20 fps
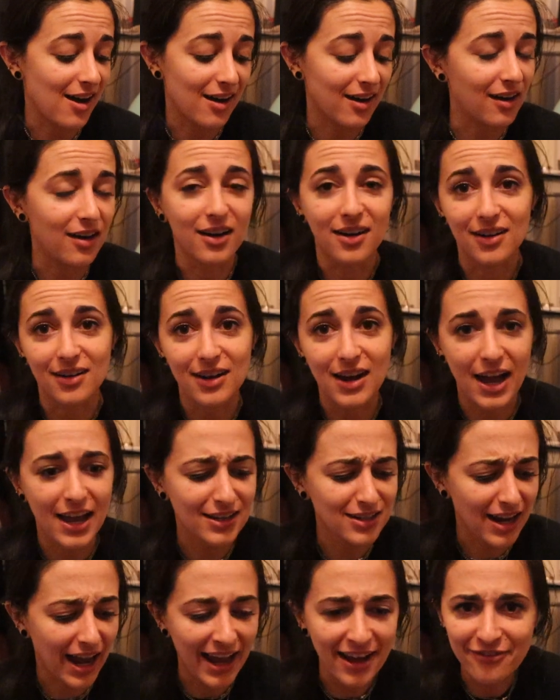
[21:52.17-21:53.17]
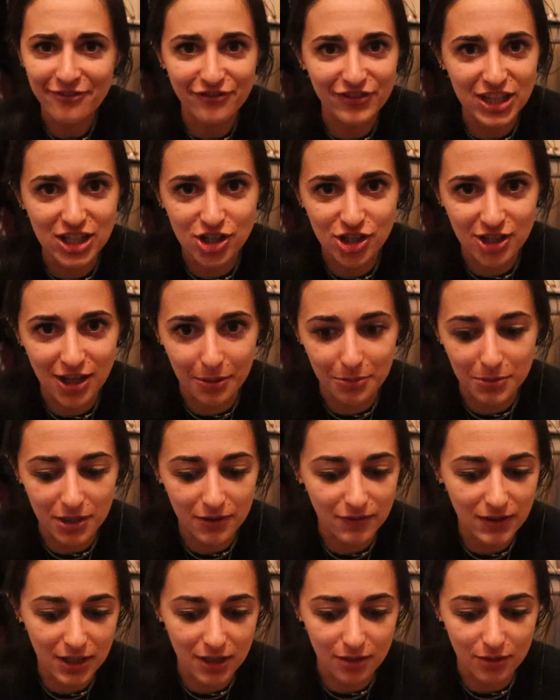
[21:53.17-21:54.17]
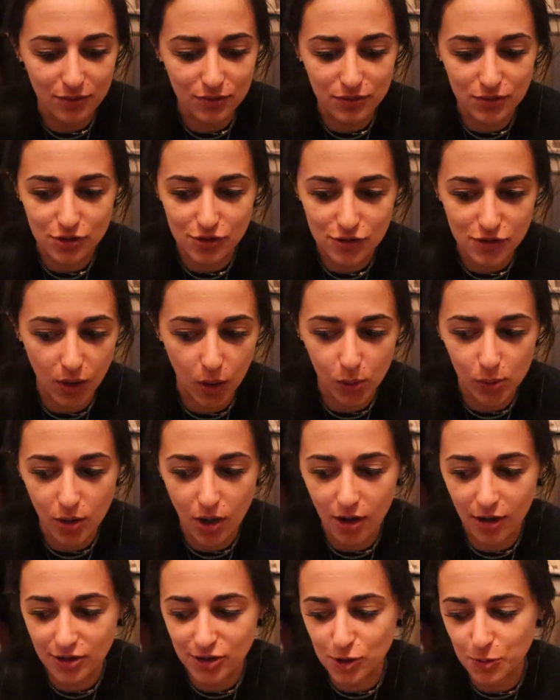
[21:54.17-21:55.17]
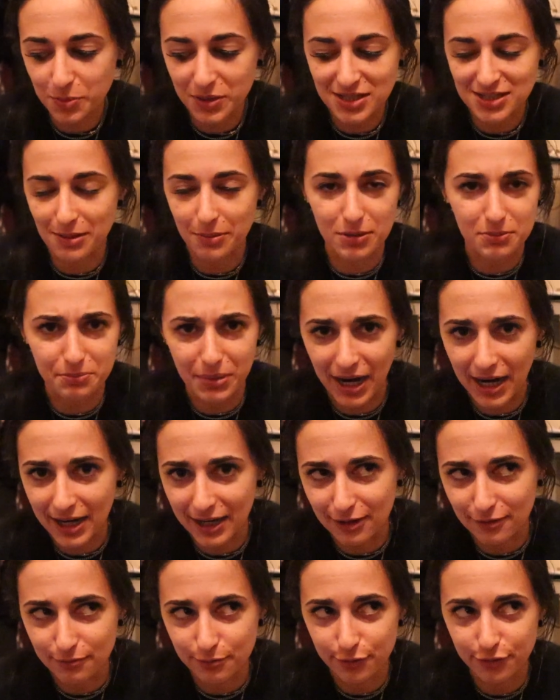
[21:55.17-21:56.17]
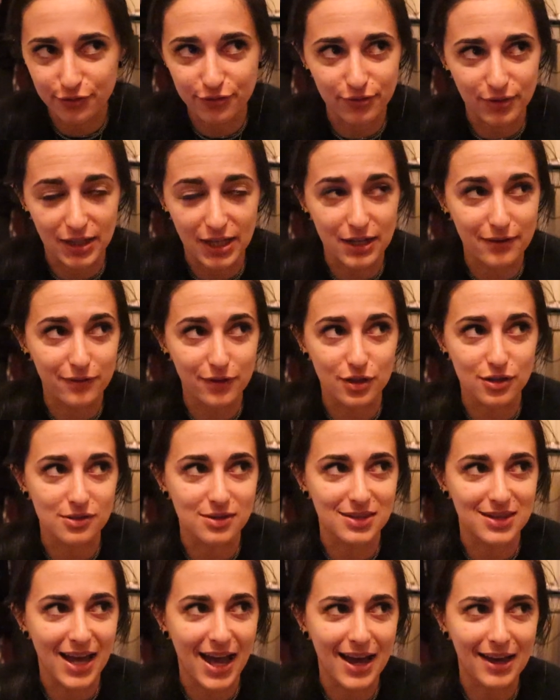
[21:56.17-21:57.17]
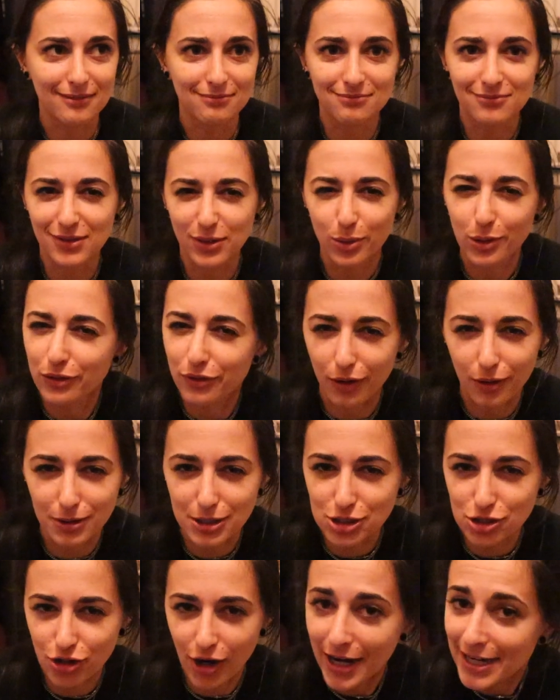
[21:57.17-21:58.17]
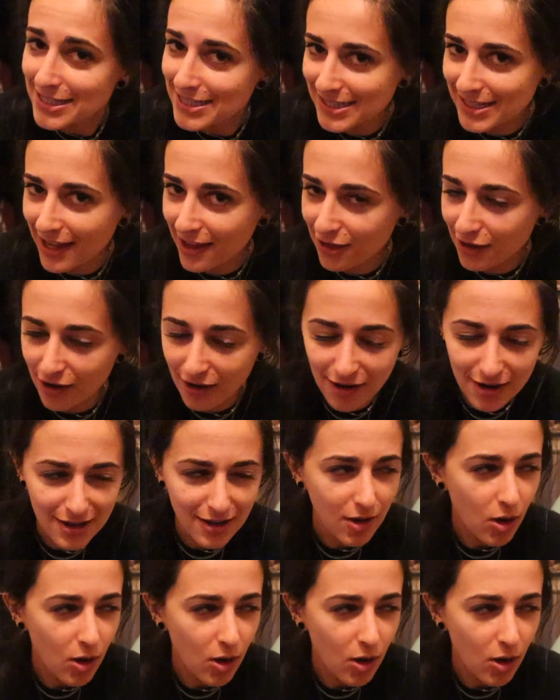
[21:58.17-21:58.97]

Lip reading: Oh, I haven't featured them in a video in so long just because I've been buying flavors that we've already tried together,